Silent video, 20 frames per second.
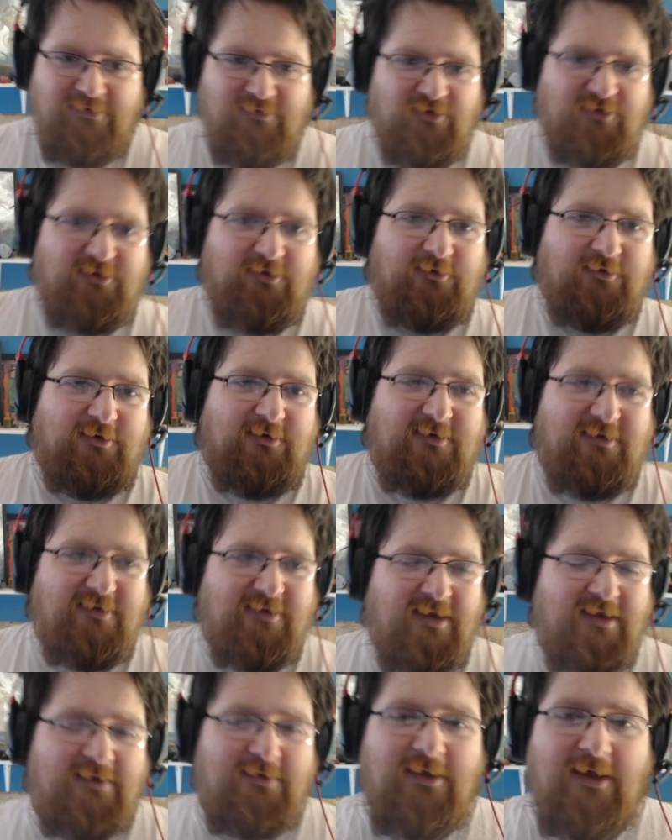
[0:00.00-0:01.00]
just going to
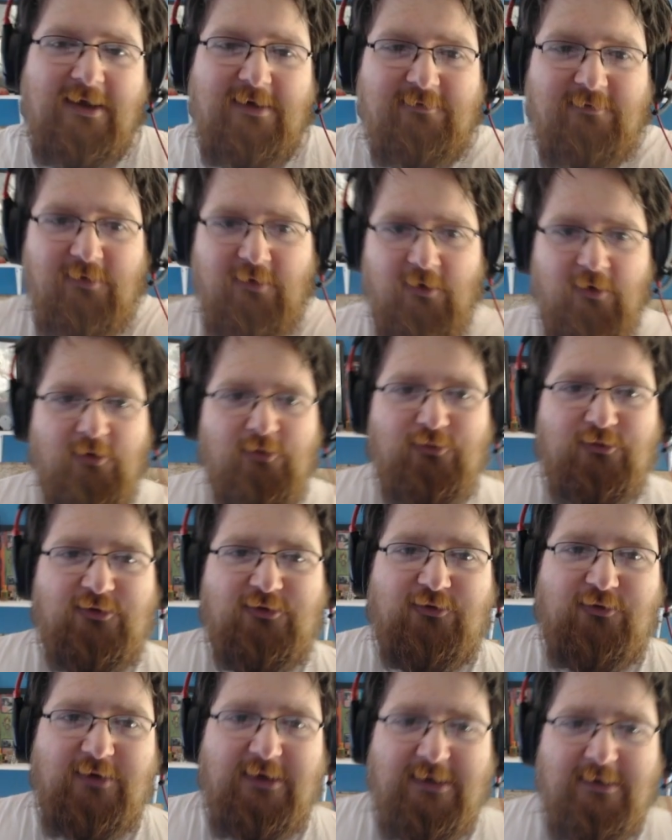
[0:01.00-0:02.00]
stay there for the whole
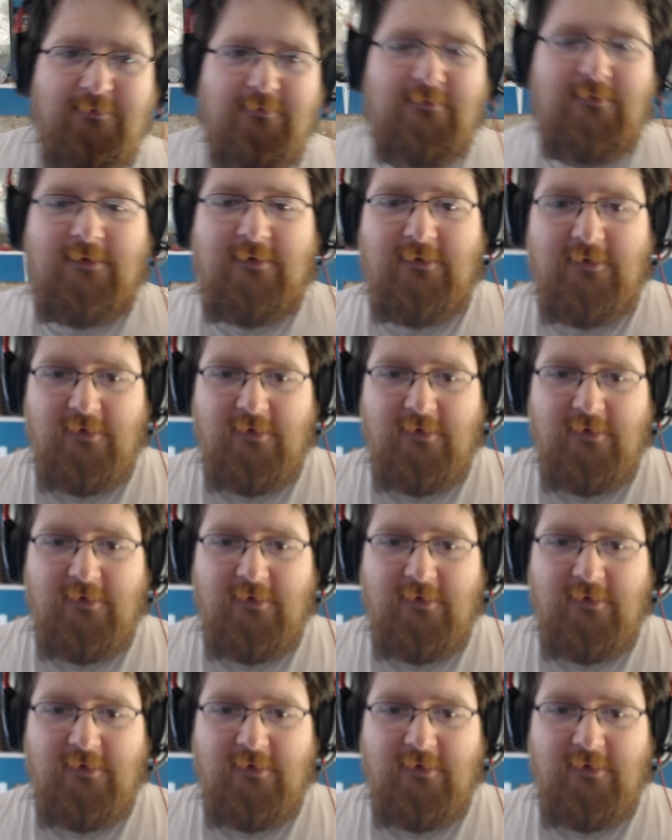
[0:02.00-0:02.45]
stream.